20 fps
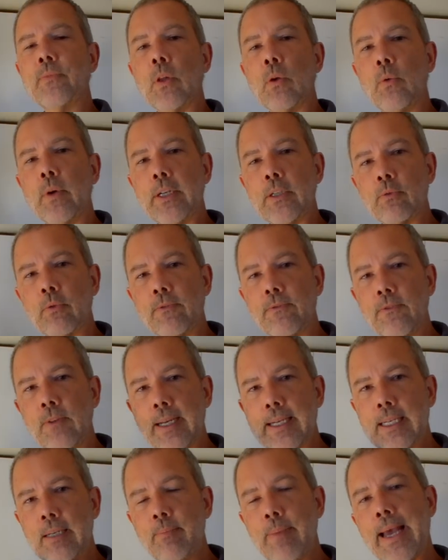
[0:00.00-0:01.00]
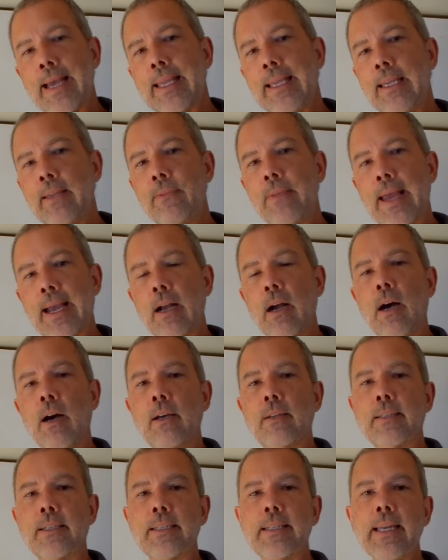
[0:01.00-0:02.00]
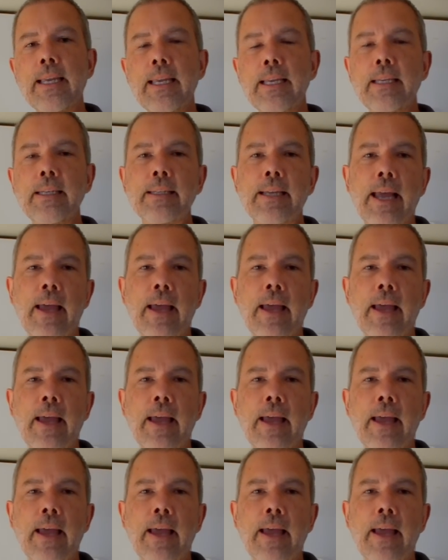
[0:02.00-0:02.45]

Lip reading: when it's reflected back in, that causes heat.